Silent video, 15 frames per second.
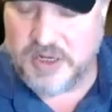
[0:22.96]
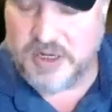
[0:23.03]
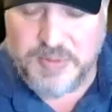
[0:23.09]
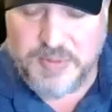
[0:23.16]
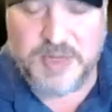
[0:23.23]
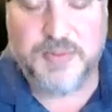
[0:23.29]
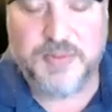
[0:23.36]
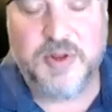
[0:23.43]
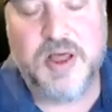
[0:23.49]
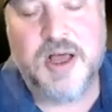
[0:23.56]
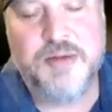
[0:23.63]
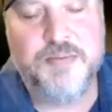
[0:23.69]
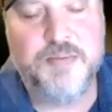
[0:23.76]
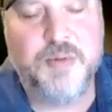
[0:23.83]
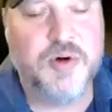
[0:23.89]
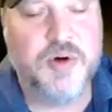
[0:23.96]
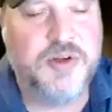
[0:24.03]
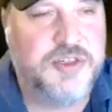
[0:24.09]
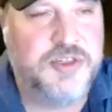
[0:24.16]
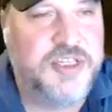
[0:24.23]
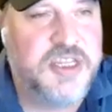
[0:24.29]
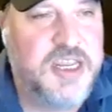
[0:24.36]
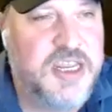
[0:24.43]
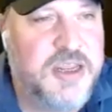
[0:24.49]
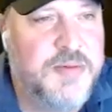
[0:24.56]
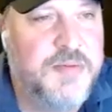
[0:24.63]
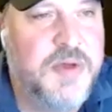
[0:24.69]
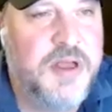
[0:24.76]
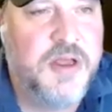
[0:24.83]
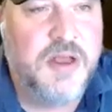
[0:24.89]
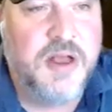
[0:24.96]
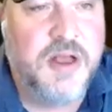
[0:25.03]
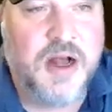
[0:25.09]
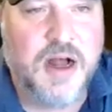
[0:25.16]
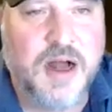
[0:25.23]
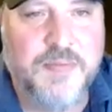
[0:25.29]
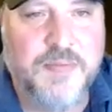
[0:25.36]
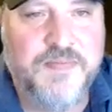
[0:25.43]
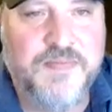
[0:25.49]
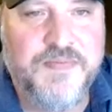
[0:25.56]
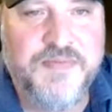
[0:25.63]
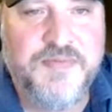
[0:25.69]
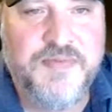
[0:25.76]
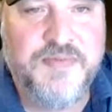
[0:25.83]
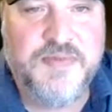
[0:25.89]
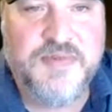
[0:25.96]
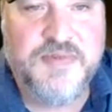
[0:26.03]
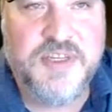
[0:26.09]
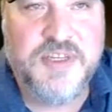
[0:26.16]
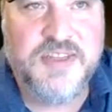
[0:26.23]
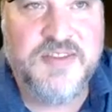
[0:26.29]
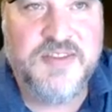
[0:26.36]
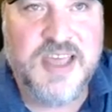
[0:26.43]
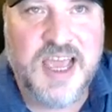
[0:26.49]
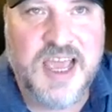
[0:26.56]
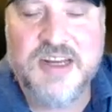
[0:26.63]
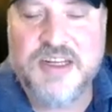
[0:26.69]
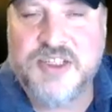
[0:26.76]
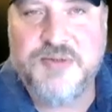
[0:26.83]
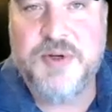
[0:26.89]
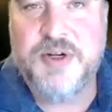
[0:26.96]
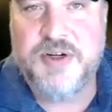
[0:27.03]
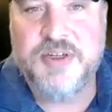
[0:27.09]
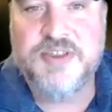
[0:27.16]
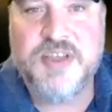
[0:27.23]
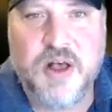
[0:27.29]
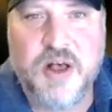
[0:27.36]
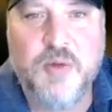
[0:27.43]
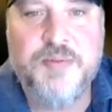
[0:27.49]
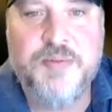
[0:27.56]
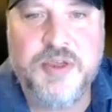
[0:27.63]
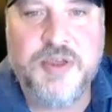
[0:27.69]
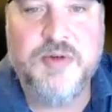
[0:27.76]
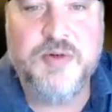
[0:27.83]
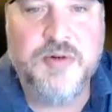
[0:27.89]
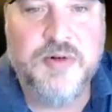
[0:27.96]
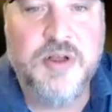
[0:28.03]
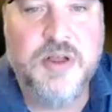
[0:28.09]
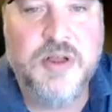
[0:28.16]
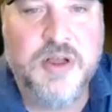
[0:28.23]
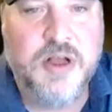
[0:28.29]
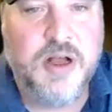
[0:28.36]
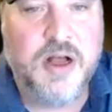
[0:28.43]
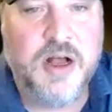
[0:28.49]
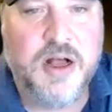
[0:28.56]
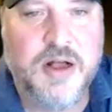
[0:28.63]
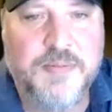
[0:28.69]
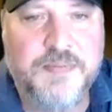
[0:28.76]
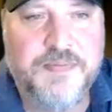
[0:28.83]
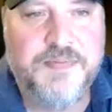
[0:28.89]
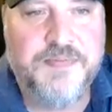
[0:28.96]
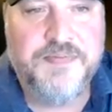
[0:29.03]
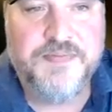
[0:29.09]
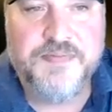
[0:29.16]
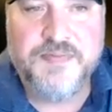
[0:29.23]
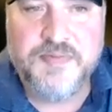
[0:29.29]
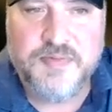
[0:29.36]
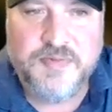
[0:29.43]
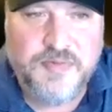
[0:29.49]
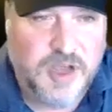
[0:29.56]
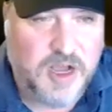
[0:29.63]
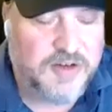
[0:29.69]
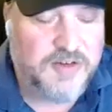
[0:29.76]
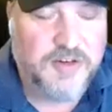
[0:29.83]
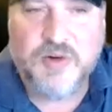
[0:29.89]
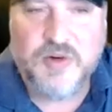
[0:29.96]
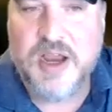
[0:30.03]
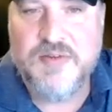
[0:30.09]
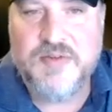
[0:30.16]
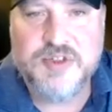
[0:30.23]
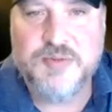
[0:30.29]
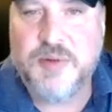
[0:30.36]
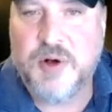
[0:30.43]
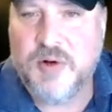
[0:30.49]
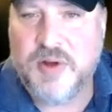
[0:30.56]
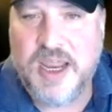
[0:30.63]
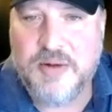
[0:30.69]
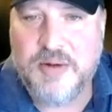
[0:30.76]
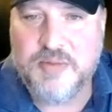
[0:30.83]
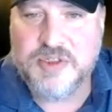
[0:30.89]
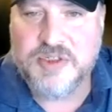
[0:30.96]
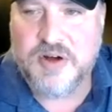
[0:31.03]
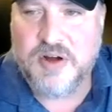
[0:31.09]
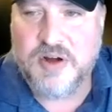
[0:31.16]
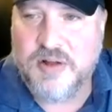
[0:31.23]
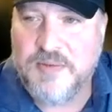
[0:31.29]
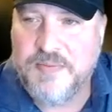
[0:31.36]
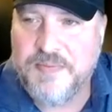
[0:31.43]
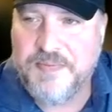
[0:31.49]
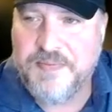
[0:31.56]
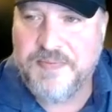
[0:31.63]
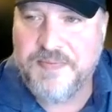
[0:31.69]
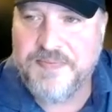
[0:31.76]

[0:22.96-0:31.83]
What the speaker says: bringing people on board your team. Did that experience help you talk to drivers about cameras at all?